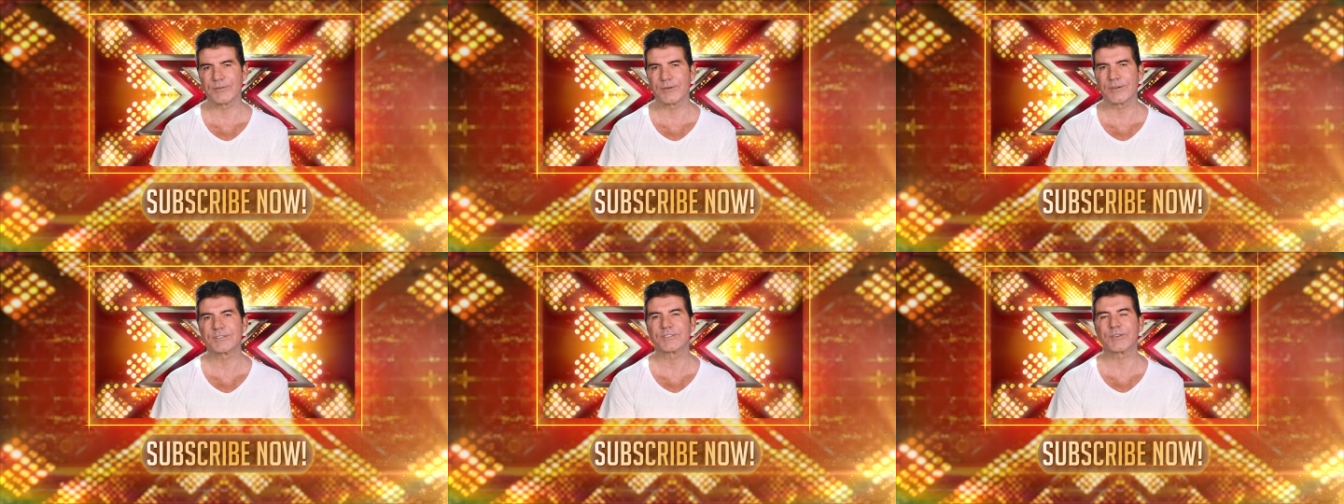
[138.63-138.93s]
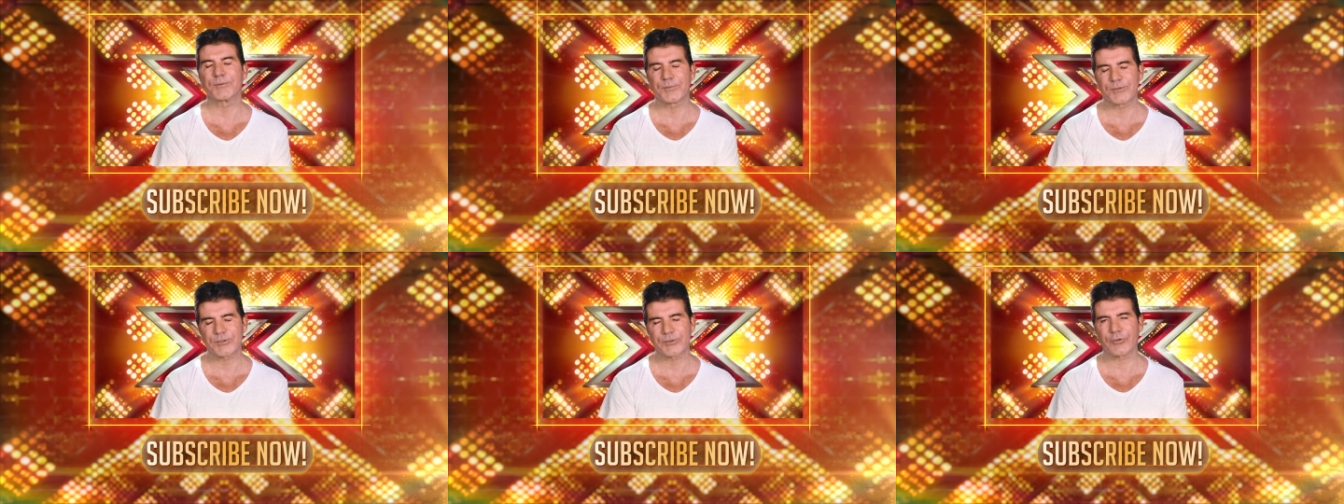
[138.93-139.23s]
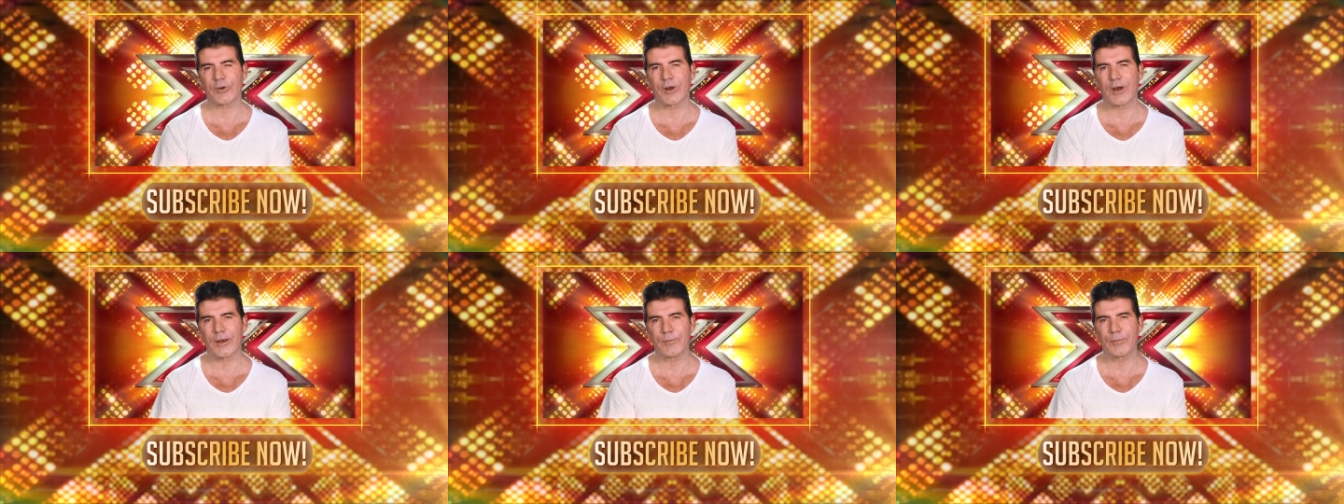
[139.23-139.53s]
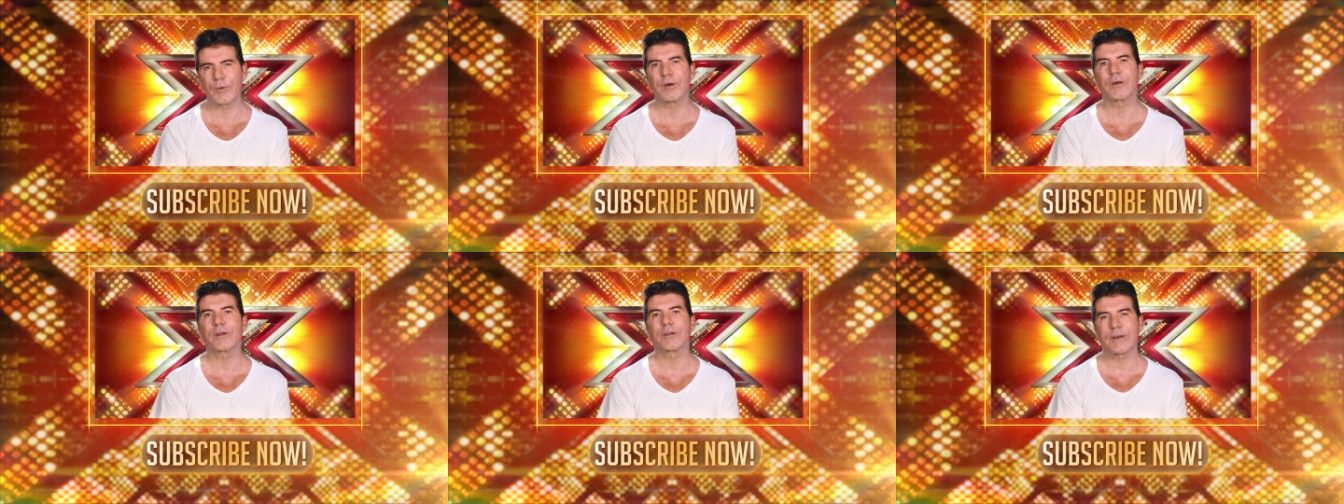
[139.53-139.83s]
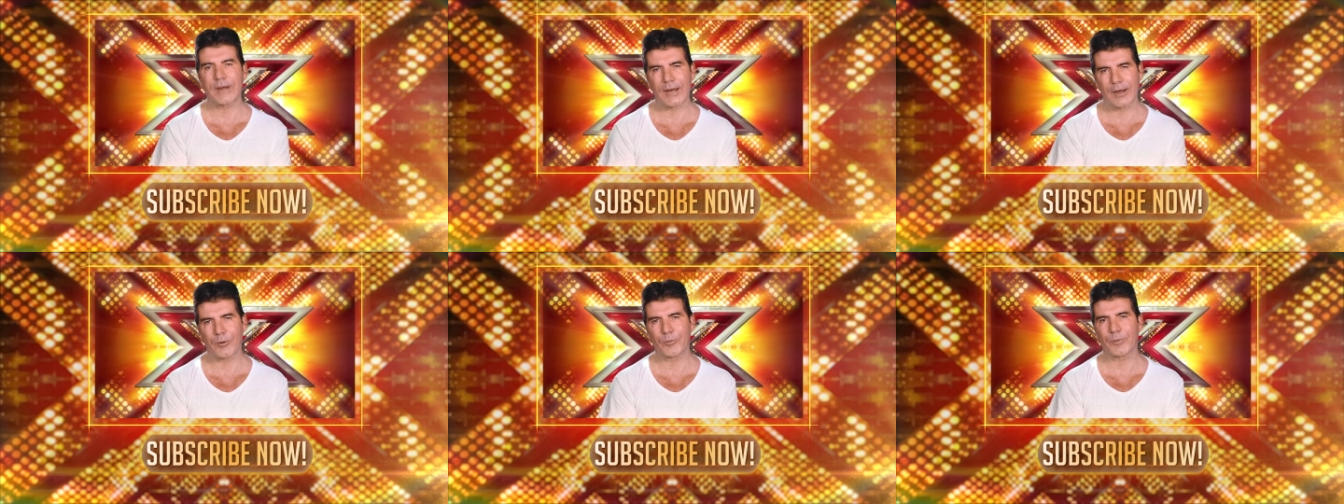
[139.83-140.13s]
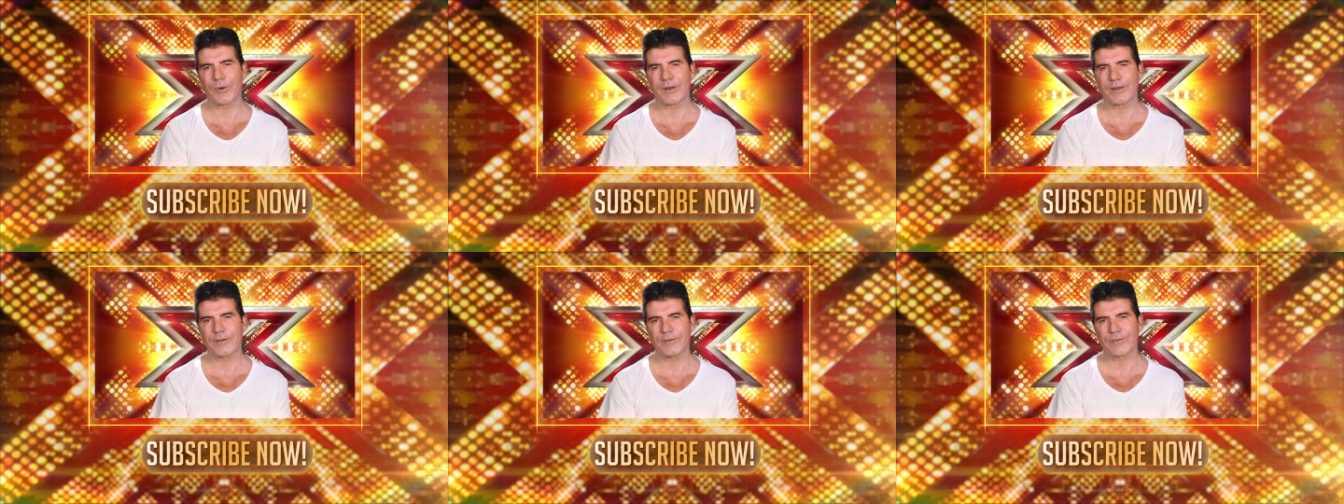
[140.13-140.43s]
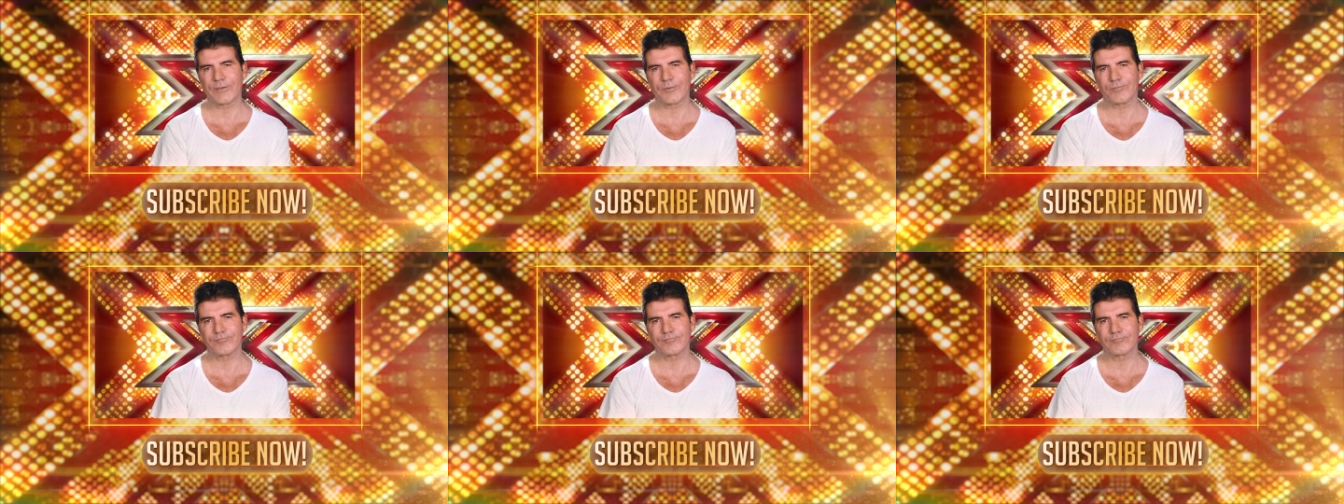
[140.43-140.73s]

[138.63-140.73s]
Subscribe now, please.